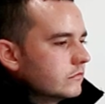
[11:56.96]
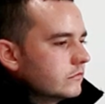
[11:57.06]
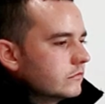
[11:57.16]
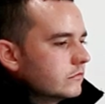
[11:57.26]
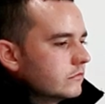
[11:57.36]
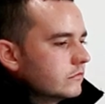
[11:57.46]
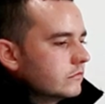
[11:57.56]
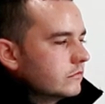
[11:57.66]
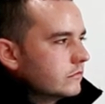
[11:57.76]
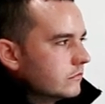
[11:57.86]

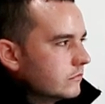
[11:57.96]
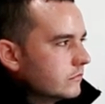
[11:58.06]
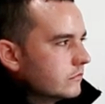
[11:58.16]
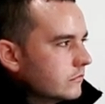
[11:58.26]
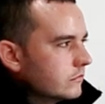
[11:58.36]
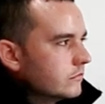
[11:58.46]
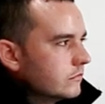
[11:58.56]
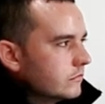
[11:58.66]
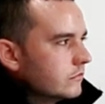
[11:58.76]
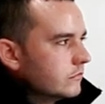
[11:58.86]

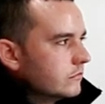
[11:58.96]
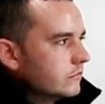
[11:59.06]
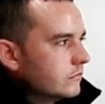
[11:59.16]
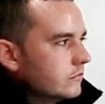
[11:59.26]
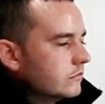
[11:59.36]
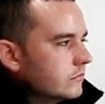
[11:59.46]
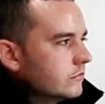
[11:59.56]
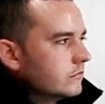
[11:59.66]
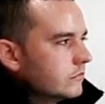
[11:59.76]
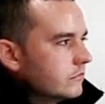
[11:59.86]

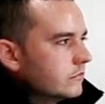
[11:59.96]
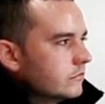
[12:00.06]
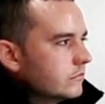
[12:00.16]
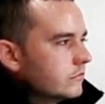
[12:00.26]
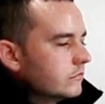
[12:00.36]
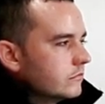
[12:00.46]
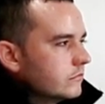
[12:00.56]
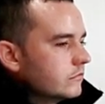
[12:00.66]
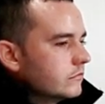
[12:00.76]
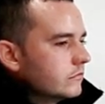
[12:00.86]

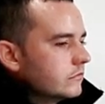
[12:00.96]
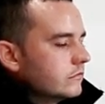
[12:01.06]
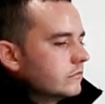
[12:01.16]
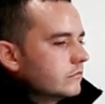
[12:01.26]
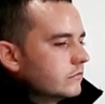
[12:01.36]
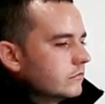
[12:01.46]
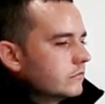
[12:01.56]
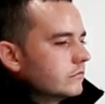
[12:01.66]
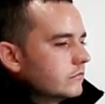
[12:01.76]
The person shown says nothing.